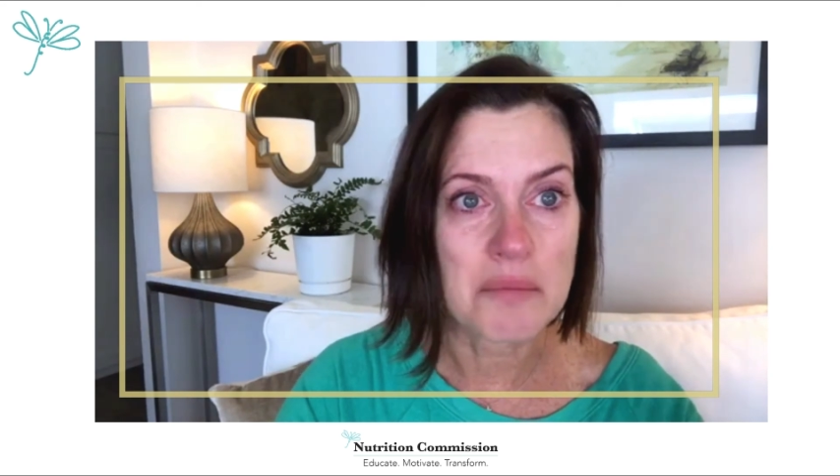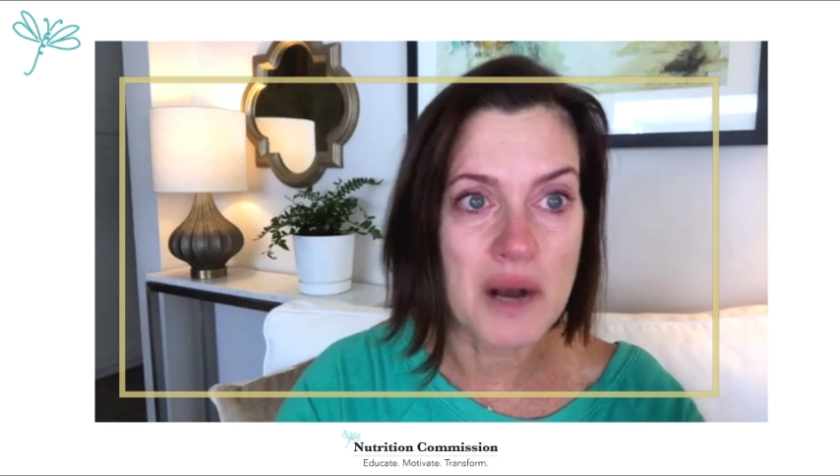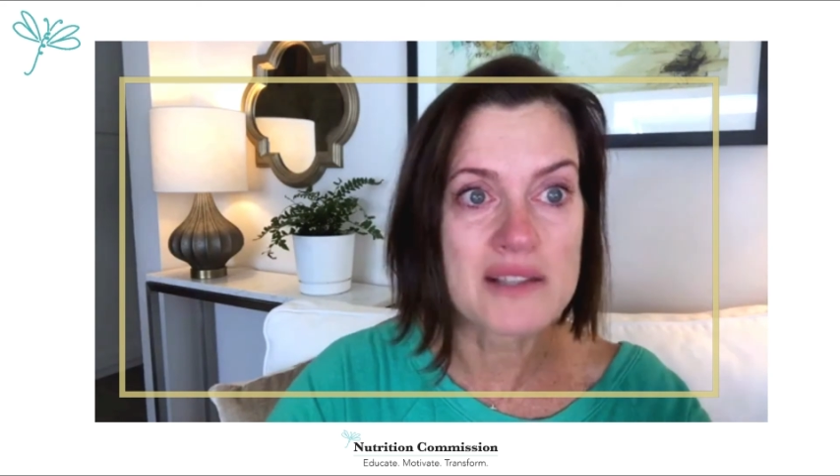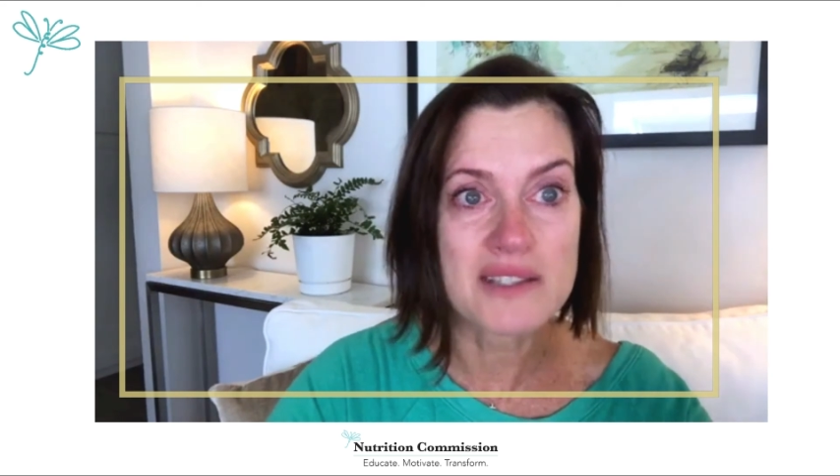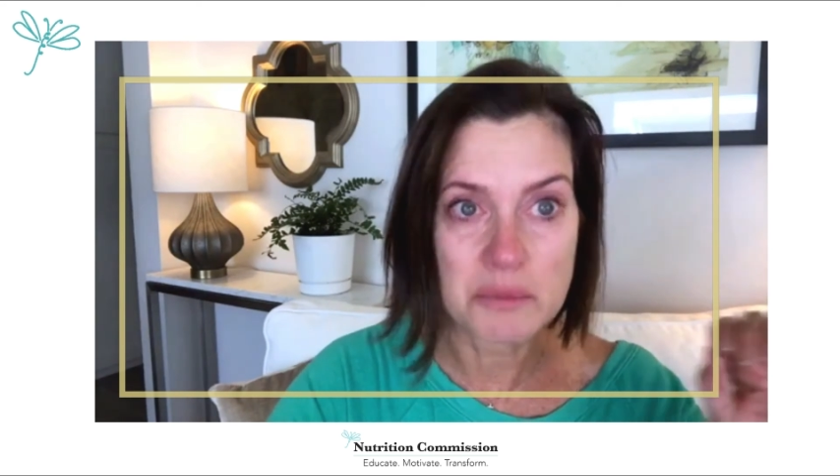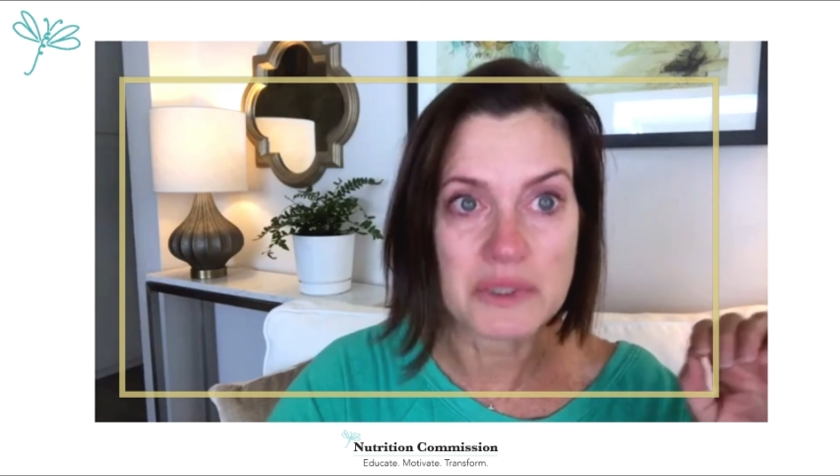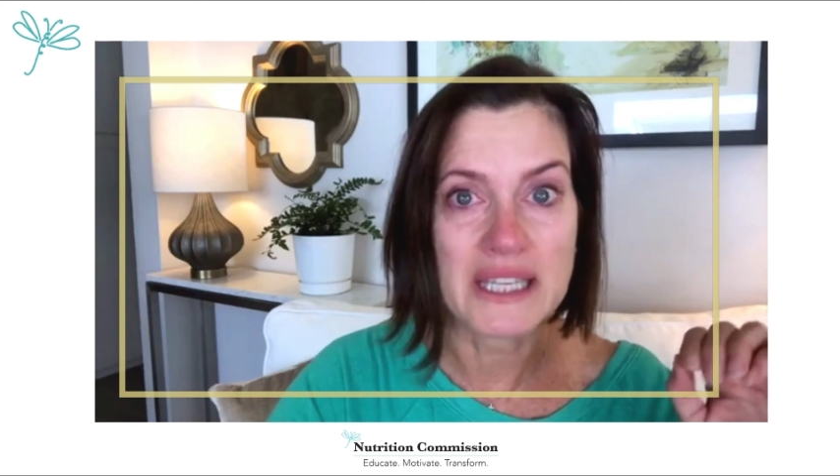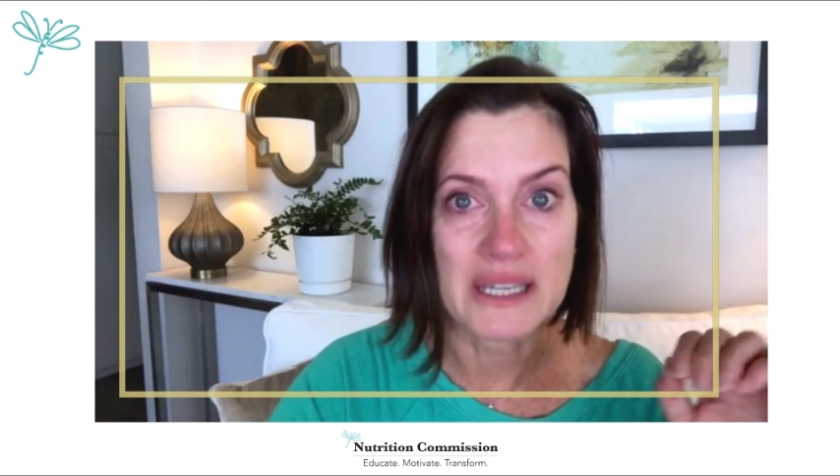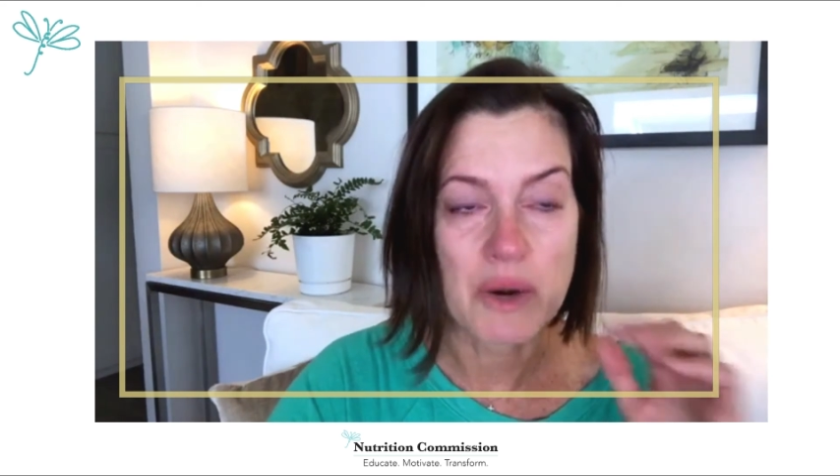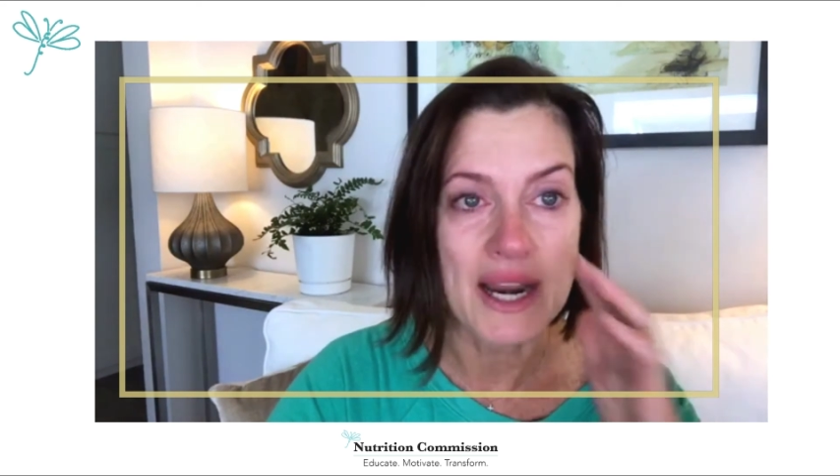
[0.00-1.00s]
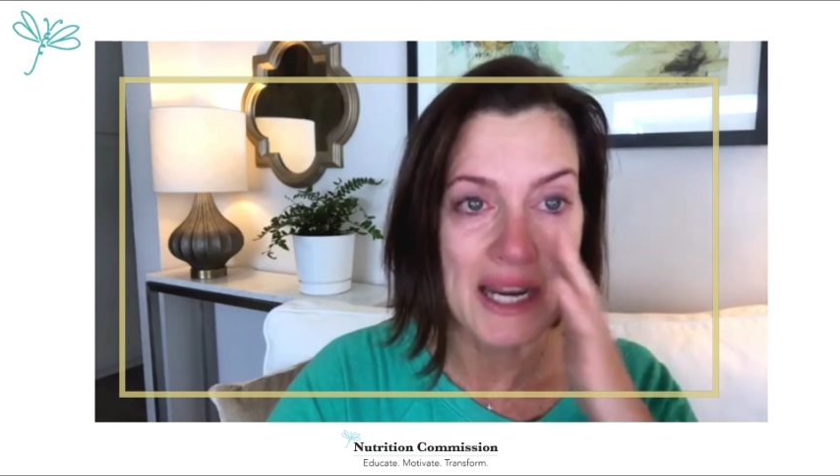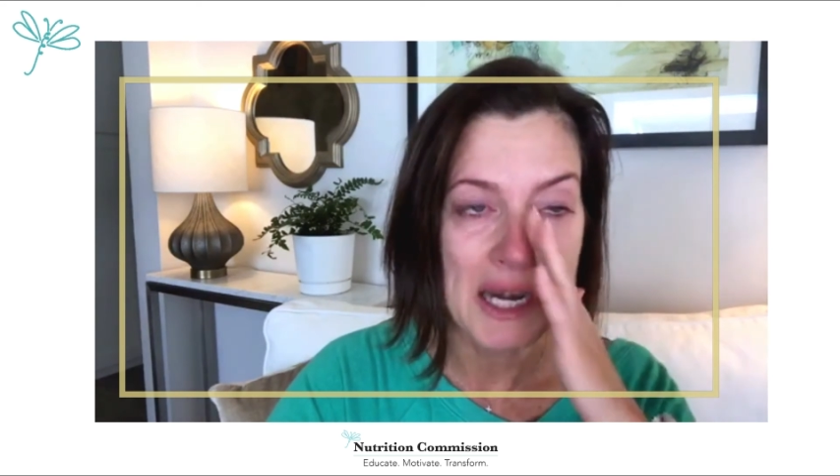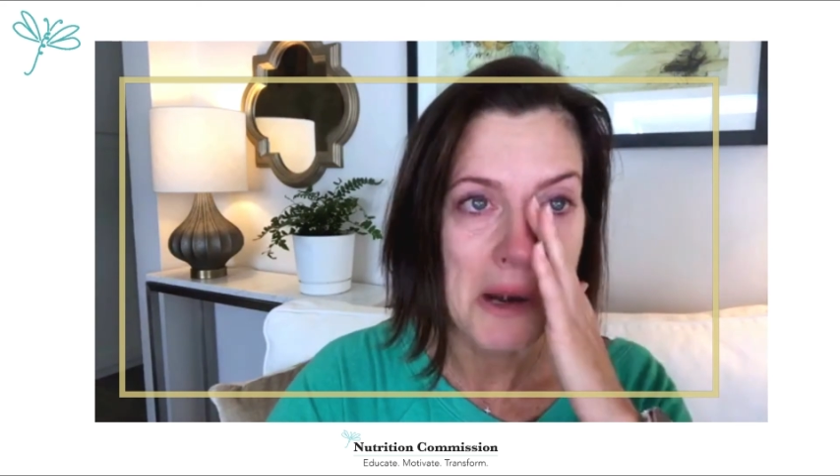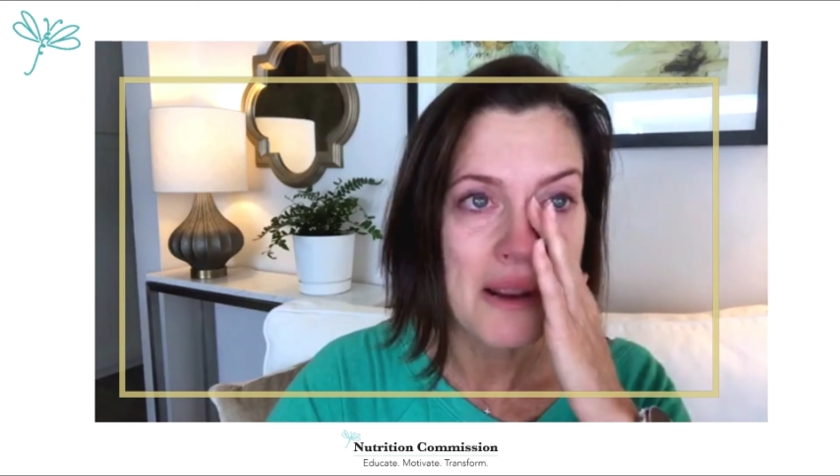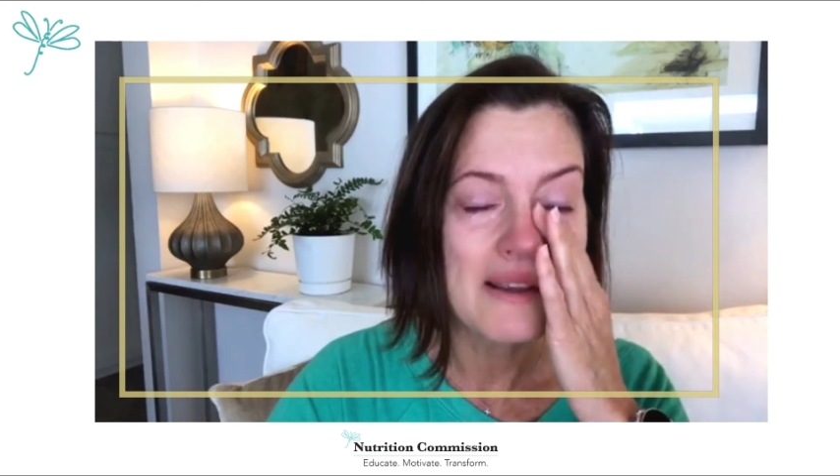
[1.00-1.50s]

possibly, right?